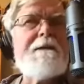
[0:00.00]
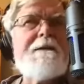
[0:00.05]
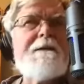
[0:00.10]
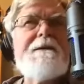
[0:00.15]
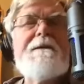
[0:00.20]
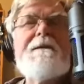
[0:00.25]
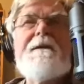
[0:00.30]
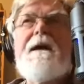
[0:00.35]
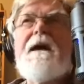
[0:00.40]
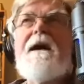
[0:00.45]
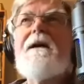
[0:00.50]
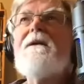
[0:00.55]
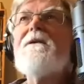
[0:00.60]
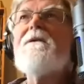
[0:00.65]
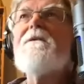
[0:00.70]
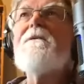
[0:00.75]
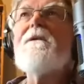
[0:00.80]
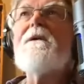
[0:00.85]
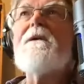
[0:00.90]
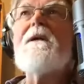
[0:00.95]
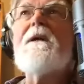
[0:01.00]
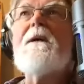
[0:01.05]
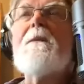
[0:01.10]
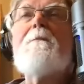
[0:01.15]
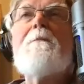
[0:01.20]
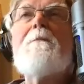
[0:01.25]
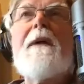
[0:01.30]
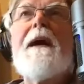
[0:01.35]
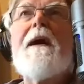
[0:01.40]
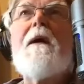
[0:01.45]
it's the idea of the
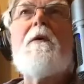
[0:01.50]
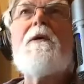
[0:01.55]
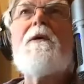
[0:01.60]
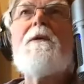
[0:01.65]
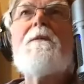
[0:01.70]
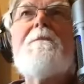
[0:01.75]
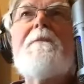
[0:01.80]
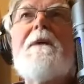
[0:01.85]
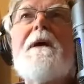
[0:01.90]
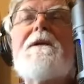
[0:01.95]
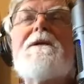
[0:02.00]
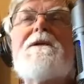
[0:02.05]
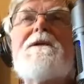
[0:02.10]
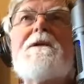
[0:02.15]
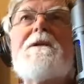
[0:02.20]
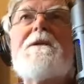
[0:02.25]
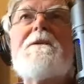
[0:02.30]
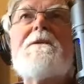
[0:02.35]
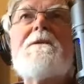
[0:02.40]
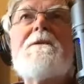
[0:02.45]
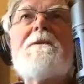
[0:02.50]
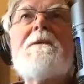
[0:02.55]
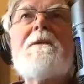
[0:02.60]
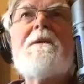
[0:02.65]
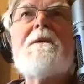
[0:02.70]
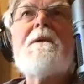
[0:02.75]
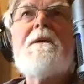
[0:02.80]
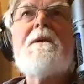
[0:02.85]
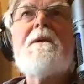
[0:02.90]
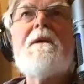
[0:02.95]
empowered patient,
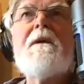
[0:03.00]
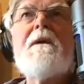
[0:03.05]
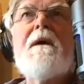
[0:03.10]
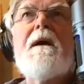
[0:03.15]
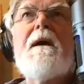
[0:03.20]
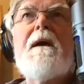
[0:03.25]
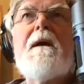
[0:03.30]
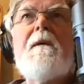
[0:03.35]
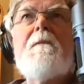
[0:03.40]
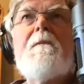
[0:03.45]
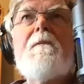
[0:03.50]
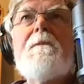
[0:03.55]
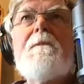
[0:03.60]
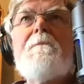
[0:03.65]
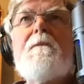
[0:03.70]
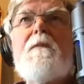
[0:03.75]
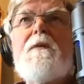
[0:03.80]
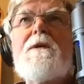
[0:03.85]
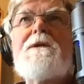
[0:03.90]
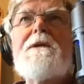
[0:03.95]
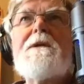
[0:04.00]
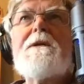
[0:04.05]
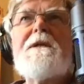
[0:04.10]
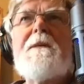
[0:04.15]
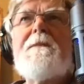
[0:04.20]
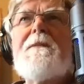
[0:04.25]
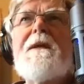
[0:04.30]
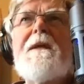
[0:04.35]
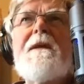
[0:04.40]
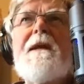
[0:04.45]
which is
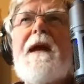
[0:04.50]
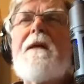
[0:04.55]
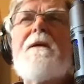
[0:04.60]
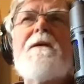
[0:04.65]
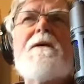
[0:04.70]
something that I learned